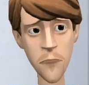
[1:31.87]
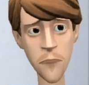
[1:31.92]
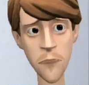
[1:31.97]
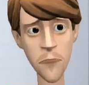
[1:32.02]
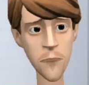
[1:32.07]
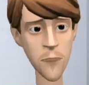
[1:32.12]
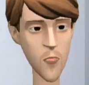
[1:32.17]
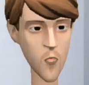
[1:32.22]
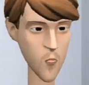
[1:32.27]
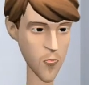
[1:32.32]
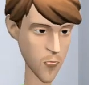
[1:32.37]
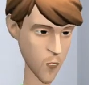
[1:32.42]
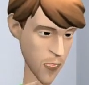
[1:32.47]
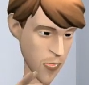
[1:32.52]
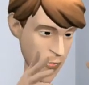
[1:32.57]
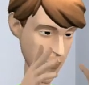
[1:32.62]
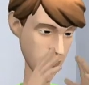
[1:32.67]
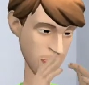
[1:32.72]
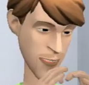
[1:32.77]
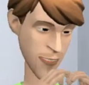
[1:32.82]
Also,
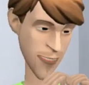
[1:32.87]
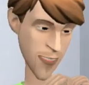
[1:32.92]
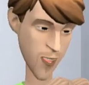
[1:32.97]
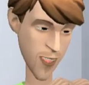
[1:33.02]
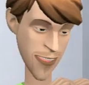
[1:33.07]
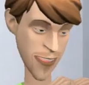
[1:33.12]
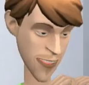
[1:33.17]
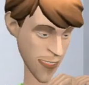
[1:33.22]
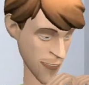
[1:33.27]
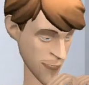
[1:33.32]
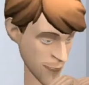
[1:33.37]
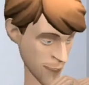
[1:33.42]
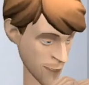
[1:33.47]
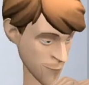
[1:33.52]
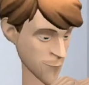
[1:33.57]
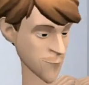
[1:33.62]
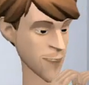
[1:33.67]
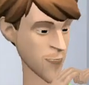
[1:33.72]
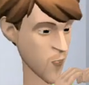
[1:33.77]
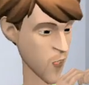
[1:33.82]
unlike ionic,
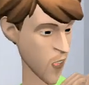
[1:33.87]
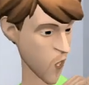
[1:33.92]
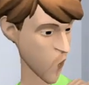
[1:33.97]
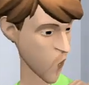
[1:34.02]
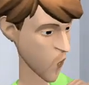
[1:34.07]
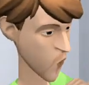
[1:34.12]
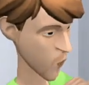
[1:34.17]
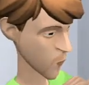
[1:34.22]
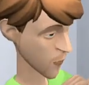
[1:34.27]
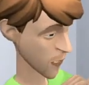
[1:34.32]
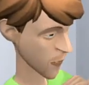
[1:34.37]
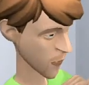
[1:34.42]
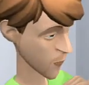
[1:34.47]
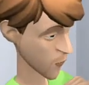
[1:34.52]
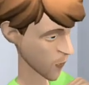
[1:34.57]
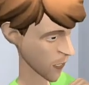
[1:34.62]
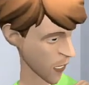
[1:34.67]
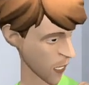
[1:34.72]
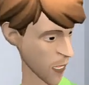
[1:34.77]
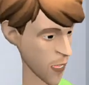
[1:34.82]
both are not opposite
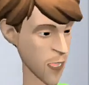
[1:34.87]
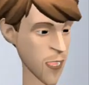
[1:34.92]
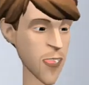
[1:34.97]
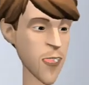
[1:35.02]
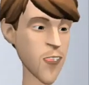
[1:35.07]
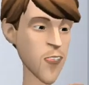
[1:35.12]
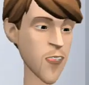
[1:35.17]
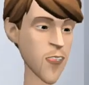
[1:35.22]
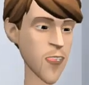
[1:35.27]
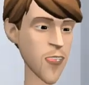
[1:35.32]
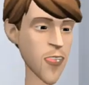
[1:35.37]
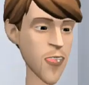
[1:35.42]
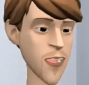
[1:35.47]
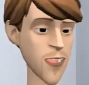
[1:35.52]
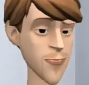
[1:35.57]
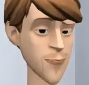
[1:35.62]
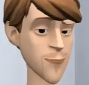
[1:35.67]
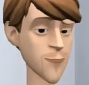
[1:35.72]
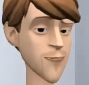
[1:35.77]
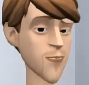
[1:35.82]
in their attraction,
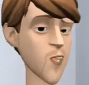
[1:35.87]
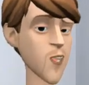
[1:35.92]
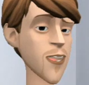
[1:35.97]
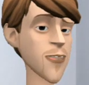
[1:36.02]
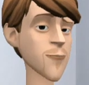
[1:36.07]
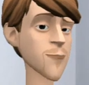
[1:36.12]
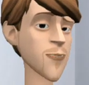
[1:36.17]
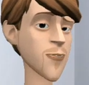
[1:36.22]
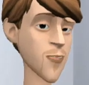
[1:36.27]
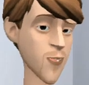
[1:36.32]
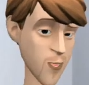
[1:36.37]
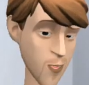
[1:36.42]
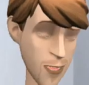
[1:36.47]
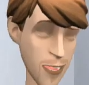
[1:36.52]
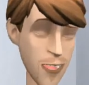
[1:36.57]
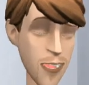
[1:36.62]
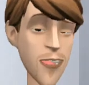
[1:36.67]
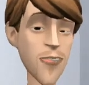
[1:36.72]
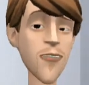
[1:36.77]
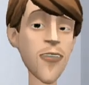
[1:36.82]
for they both share
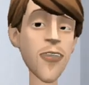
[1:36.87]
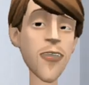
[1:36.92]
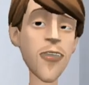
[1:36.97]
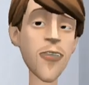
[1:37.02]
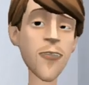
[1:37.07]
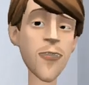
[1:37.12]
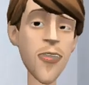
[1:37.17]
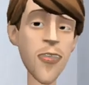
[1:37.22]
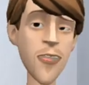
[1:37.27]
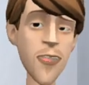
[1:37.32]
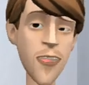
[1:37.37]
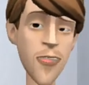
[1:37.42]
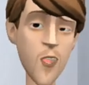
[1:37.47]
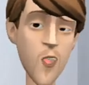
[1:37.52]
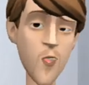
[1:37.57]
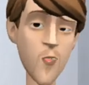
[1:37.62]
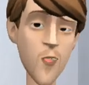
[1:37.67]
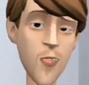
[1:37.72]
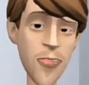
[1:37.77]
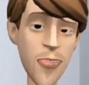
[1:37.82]
the valence
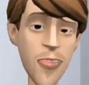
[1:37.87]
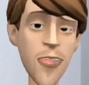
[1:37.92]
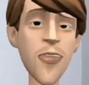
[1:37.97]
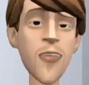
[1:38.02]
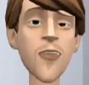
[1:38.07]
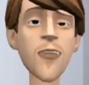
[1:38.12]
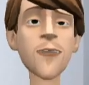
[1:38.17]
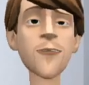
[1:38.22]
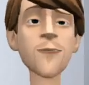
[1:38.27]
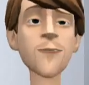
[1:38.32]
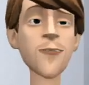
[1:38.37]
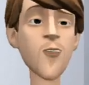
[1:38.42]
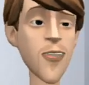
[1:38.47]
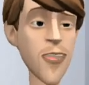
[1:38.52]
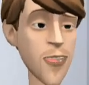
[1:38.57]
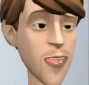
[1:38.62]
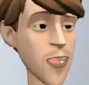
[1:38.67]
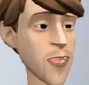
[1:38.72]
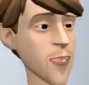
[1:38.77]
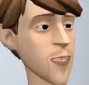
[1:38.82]
electrons together, where
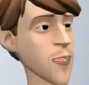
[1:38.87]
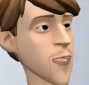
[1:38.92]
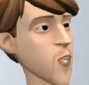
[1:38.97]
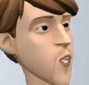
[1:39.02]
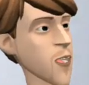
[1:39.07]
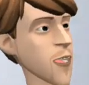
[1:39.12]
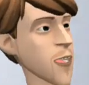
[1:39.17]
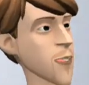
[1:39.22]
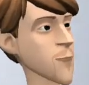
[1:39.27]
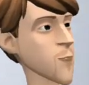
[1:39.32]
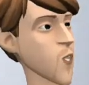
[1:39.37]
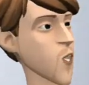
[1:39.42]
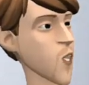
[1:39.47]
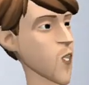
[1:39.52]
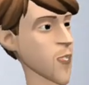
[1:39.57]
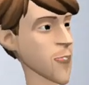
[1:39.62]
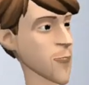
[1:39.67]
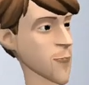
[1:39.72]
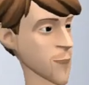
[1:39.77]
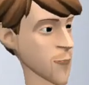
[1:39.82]
in an ionic
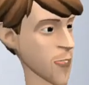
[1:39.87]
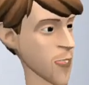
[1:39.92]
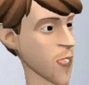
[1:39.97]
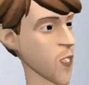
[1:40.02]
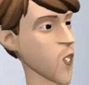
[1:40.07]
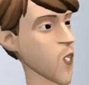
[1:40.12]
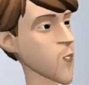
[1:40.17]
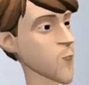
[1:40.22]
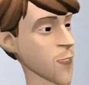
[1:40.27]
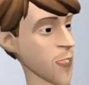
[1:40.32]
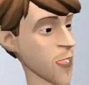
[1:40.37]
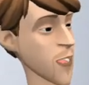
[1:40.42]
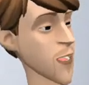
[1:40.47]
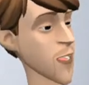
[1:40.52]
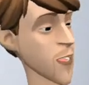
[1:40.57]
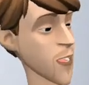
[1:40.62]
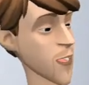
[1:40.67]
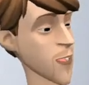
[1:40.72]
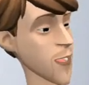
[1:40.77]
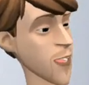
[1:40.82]
bond, the non-metal
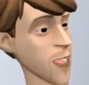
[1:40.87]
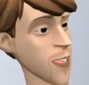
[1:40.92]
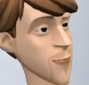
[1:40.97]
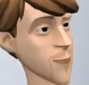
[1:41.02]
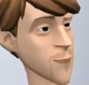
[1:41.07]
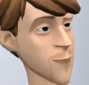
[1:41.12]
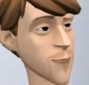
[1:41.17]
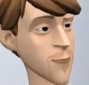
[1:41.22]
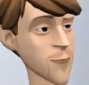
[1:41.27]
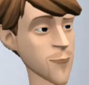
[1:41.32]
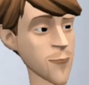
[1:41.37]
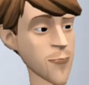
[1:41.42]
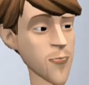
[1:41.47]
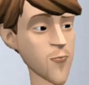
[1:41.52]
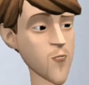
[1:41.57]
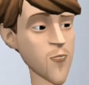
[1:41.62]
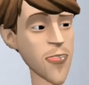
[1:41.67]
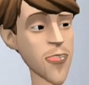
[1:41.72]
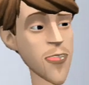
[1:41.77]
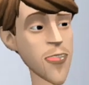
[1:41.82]
takes them.
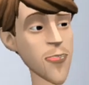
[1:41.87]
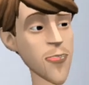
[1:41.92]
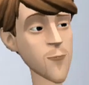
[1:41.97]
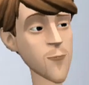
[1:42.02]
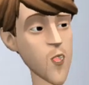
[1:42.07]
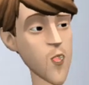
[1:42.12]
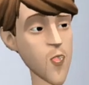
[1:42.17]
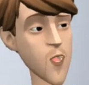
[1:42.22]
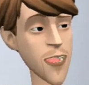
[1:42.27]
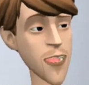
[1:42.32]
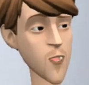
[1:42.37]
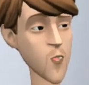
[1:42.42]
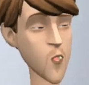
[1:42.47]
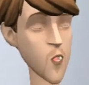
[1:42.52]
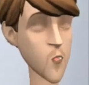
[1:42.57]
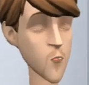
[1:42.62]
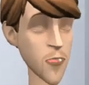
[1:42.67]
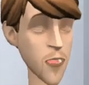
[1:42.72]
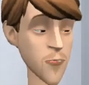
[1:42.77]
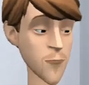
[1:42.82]
Covalent bonds are
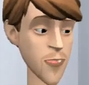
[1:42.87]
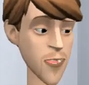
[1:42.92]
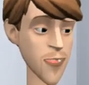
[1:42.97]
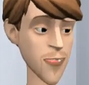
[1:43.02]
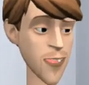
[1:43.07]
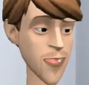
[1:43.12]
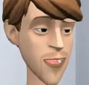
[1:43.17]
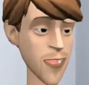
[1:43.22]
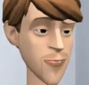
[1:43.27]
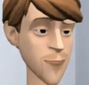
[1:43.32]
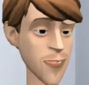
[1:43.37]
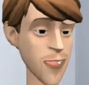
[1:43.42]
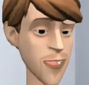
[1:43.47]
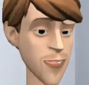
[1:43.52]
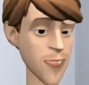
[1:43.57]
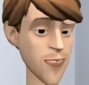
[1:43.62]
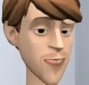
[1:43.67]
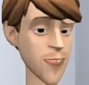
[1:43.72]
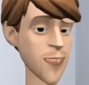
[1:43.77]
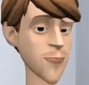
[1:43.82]
common amongst elements
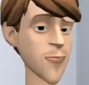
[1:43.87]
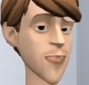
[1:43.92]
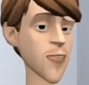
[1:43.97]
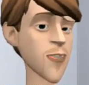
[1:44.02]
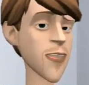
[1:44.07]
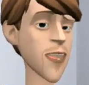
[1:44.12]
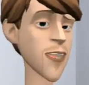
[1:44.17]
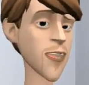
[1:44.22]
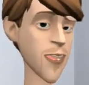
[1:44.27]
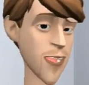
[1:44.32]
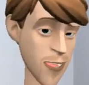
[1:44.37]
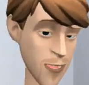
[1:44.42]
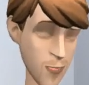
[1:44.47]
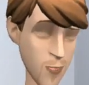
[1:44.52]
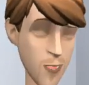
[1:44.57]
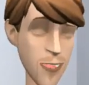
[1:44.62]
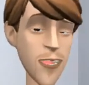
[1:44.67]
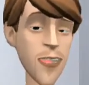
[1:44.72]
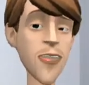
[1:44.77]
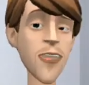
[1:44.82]
of similar
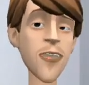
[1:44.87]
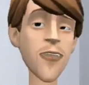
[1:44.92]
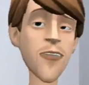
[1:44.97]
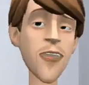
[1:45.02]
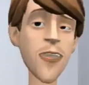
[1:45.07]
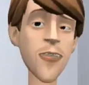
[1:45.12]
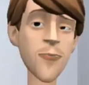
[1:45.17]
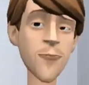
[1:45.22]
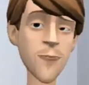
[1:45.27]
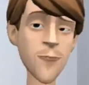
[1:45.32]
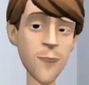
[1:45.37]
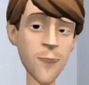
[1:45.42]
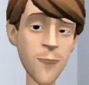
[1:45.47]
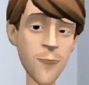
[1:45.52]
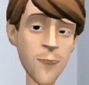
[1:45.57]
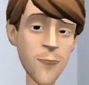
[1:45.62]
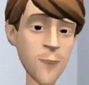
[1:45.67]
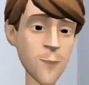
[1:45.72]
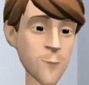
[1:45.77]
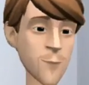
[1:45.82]
electronegativity.
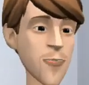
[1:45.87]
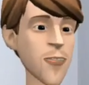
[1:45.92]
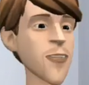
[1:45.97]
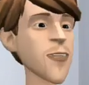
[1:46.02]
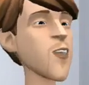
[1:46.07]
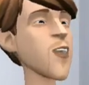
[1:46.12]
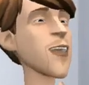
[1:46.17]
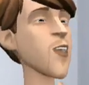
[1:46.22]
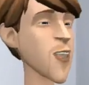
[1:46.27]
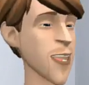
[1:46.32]
Back to you,